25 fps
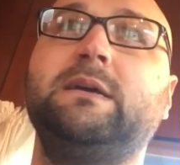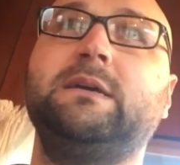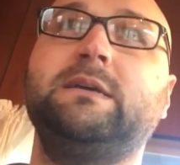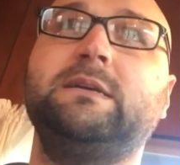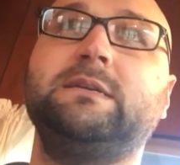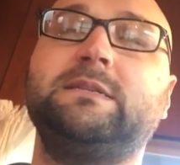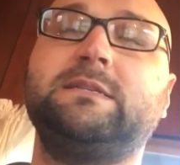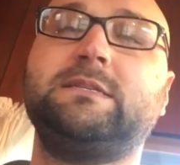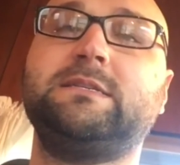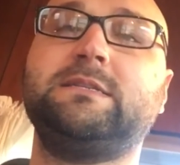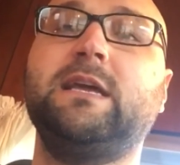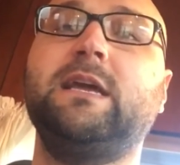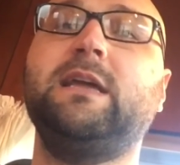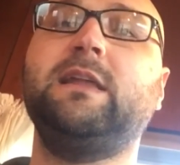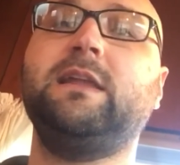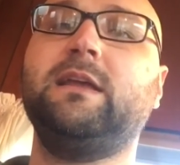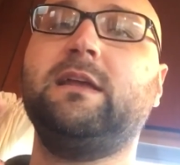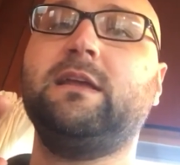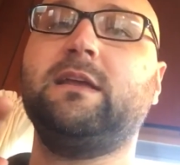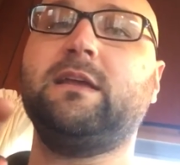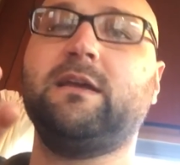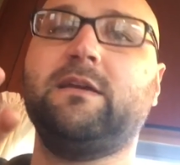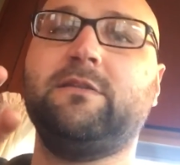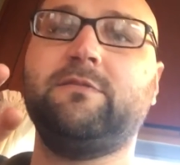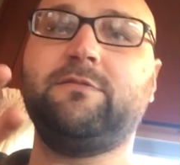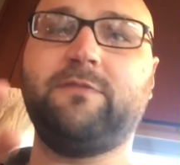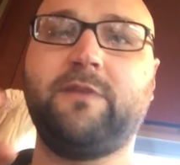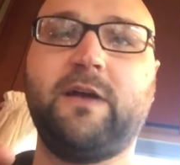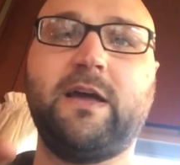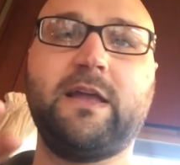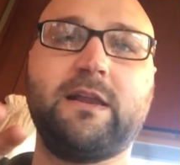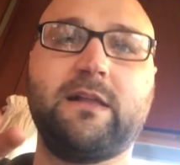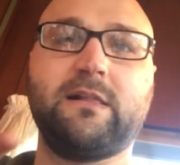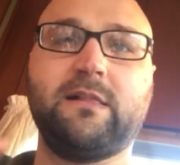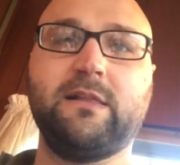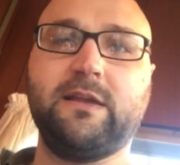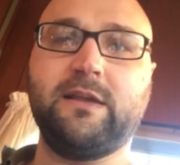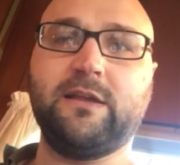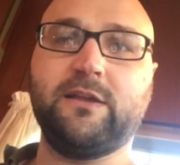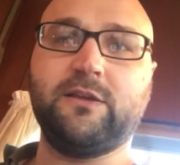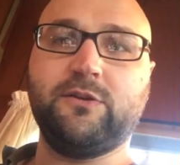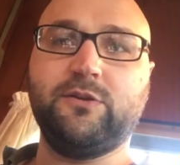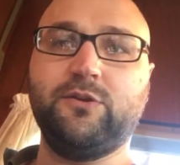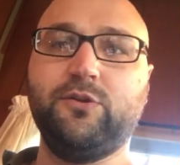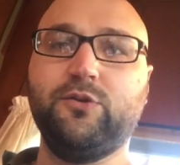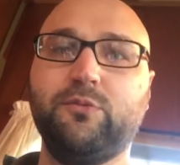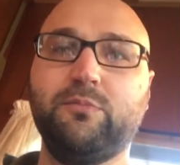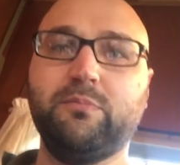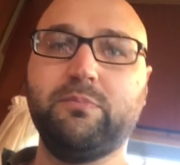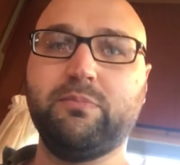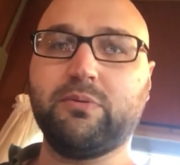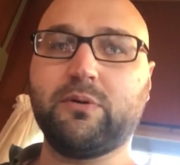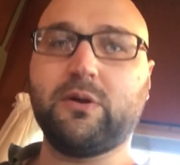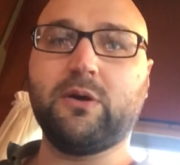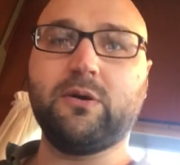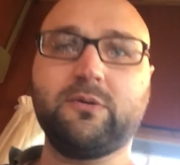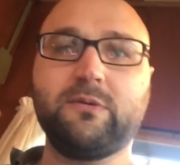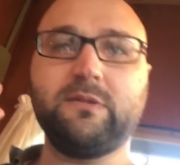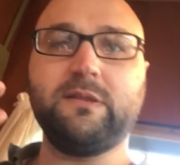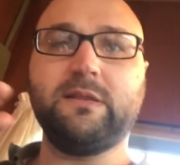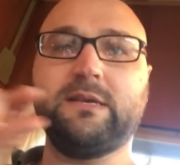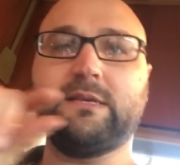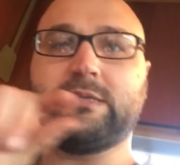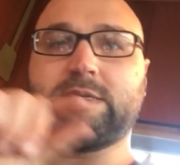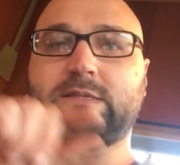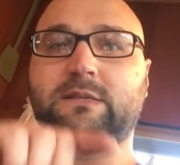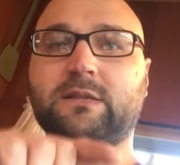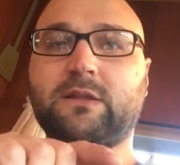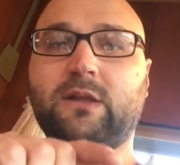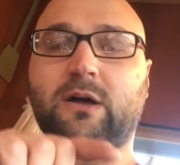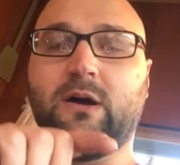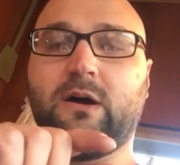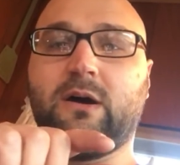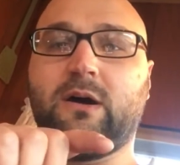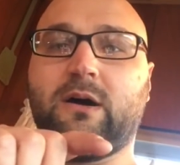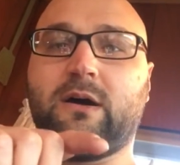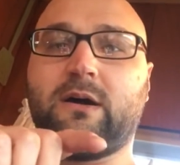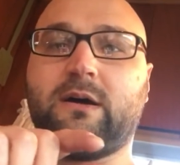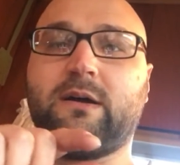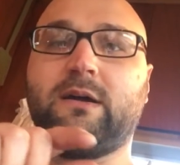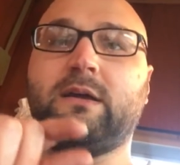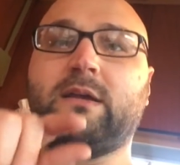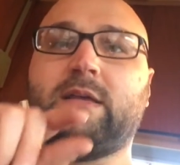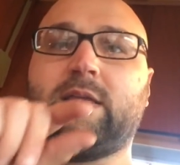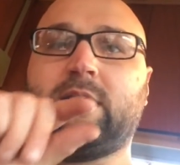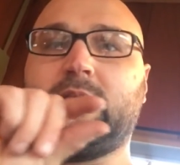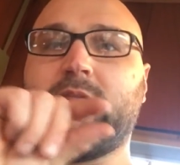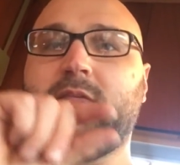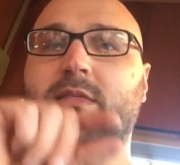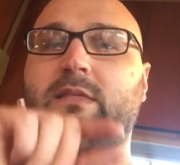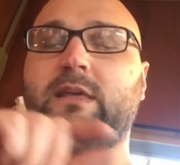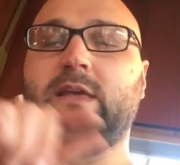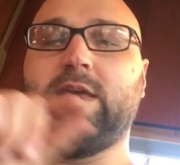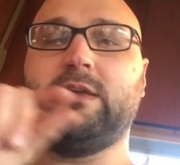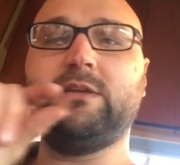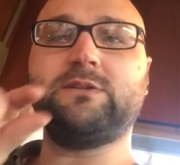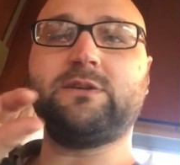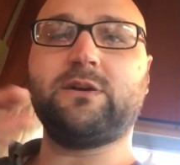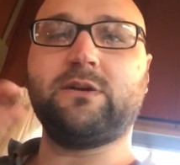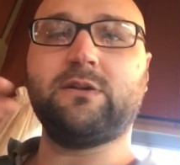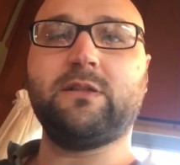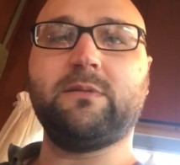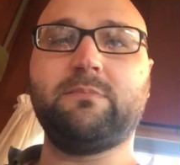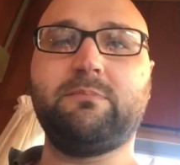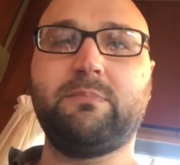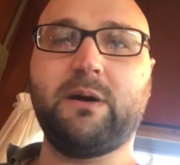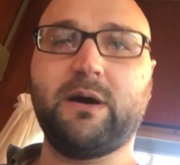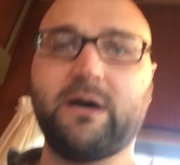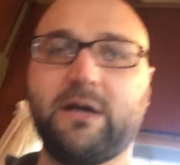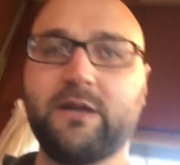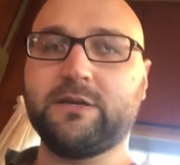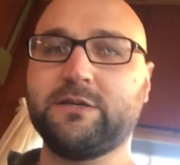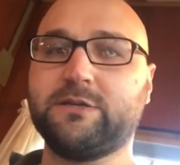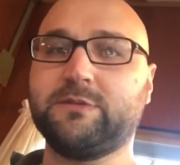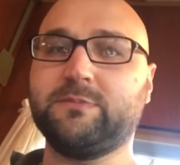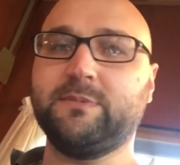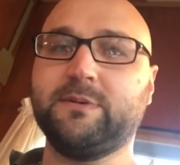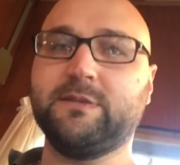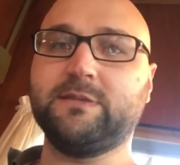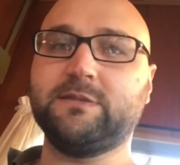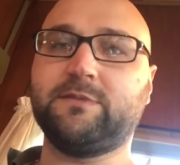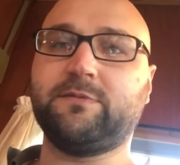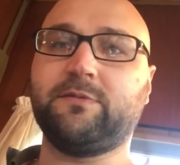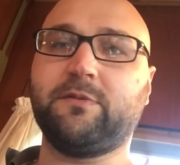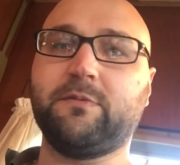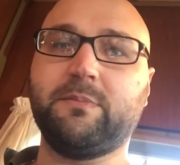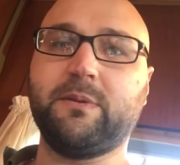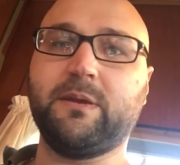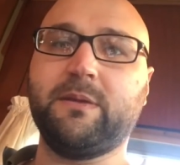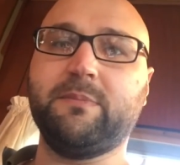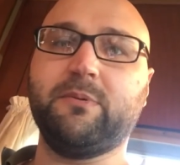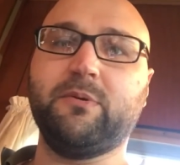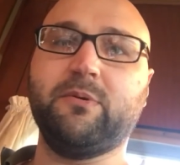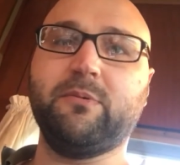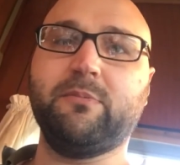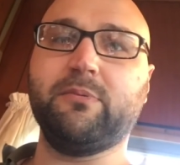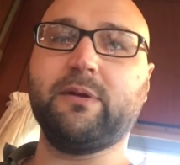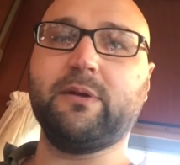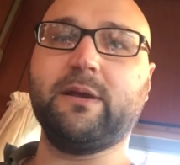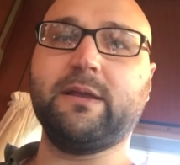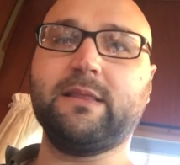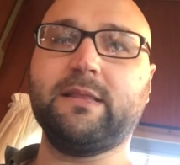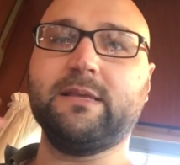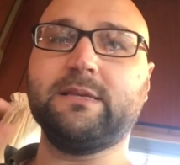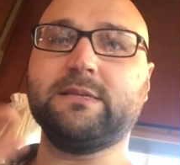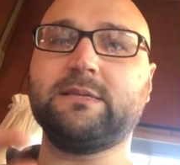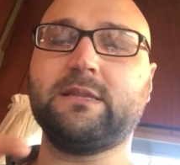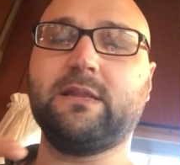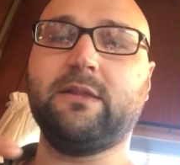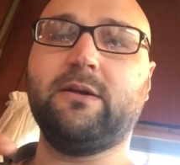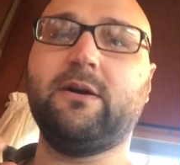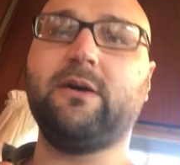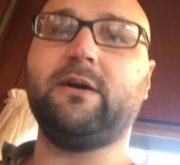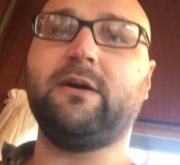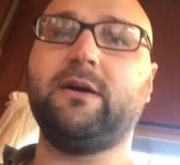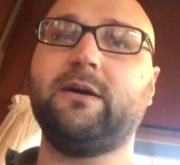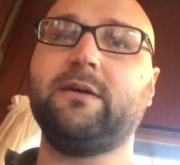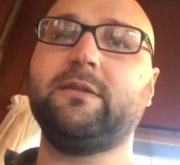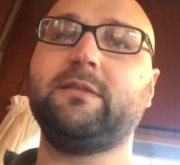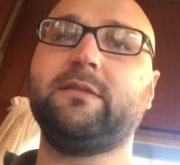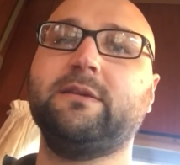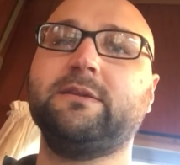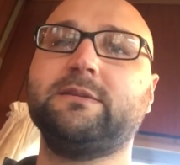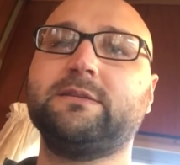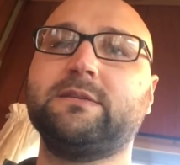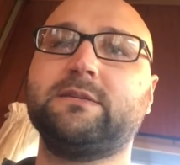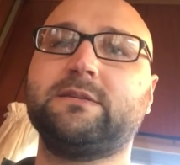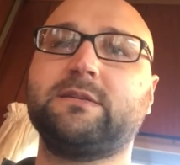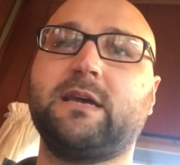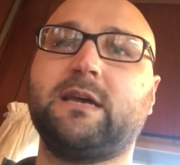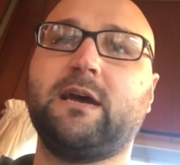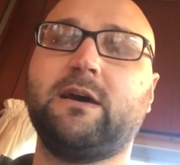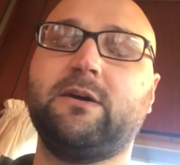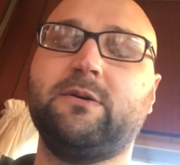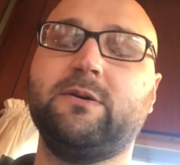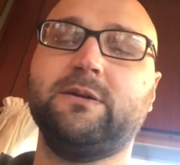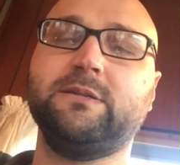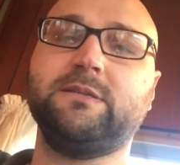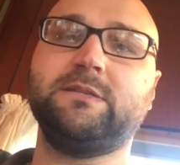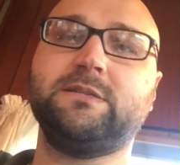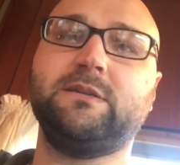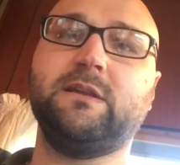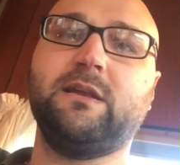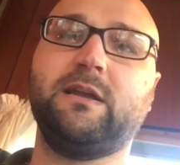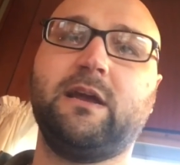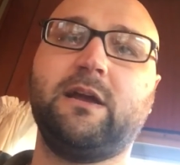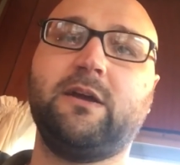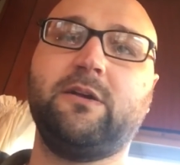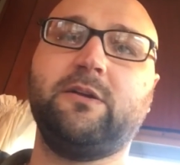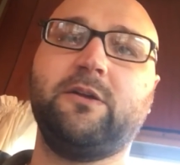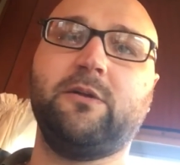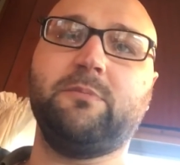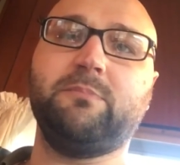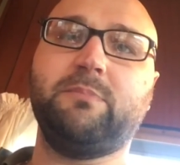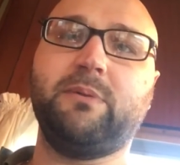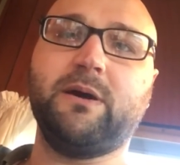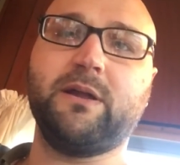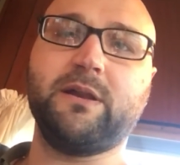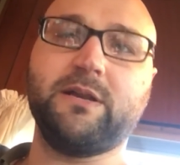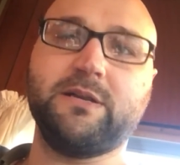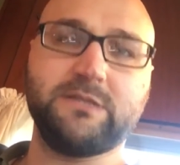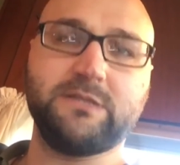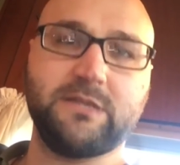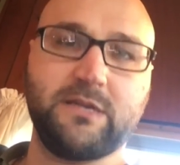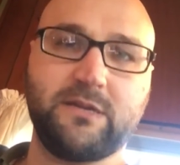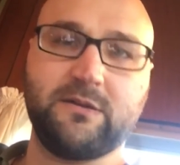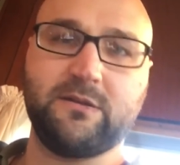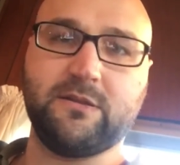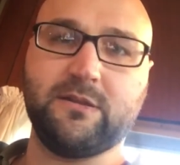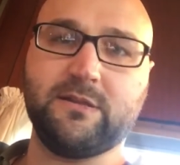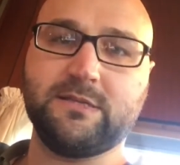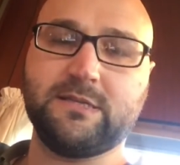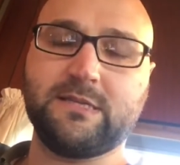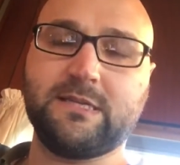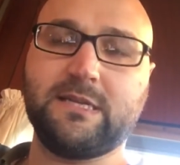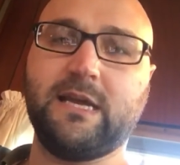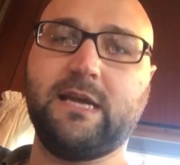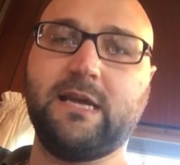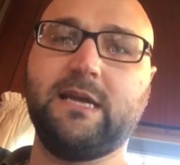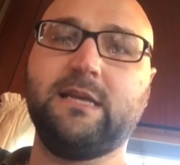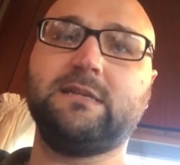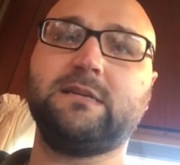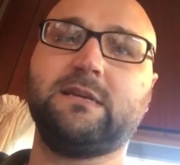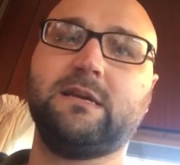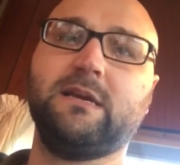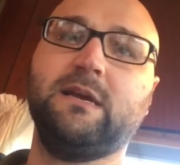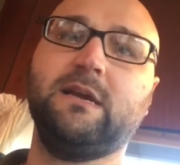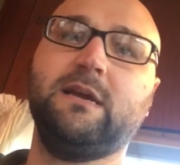stating emphatically, you broke this law, these are the punishments for people who break this law. This is how you're punished under the state.